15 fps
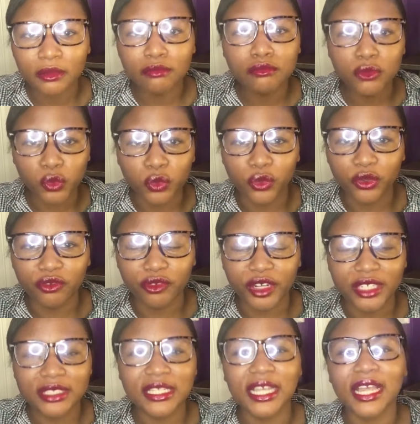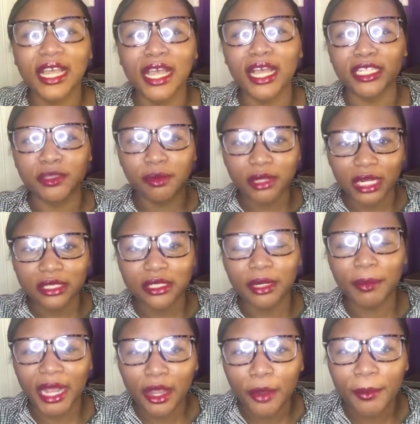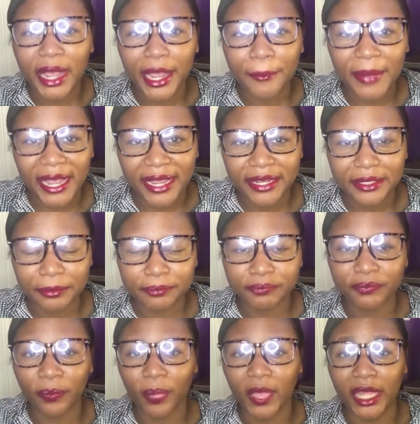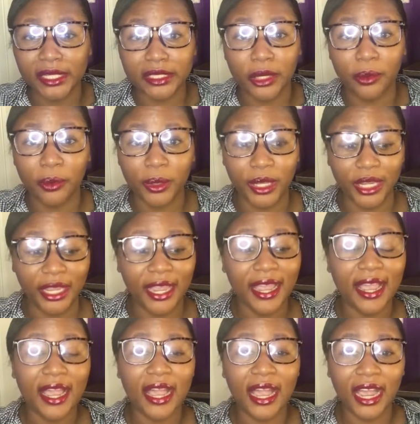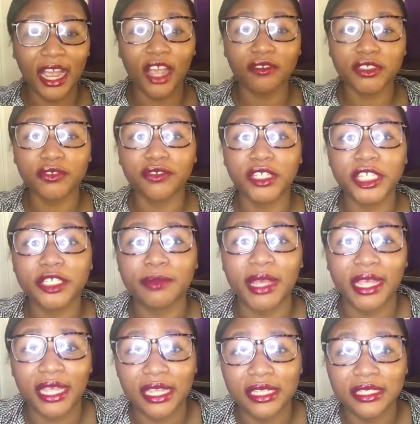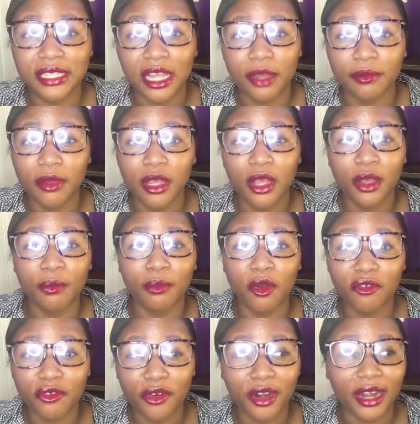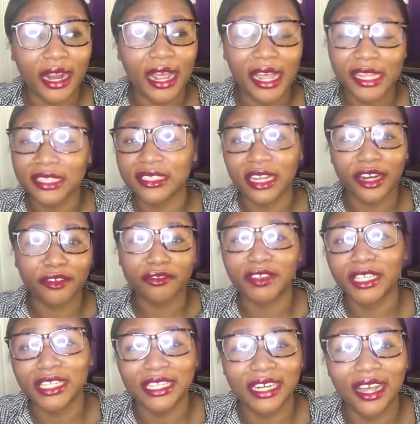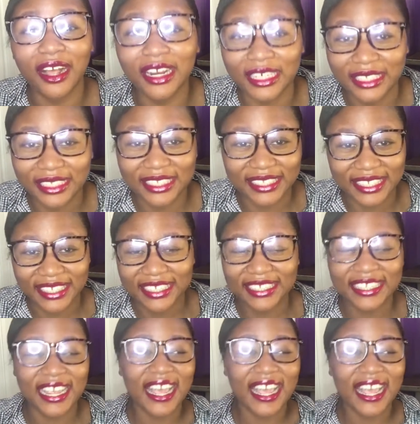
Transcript: Two good friends, I had to put that to the back of my mind and say, okay, I have to finish my exam before I start feeling all these things.